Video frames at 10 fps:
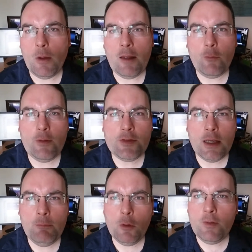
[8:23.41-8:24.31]
If we've
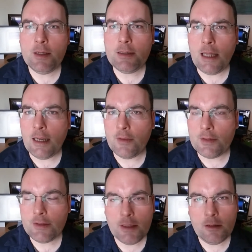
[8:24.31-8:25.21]
seen movies like The
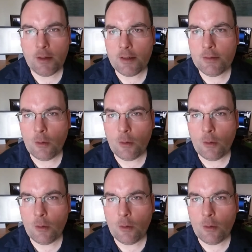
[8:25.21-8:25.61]
Secret,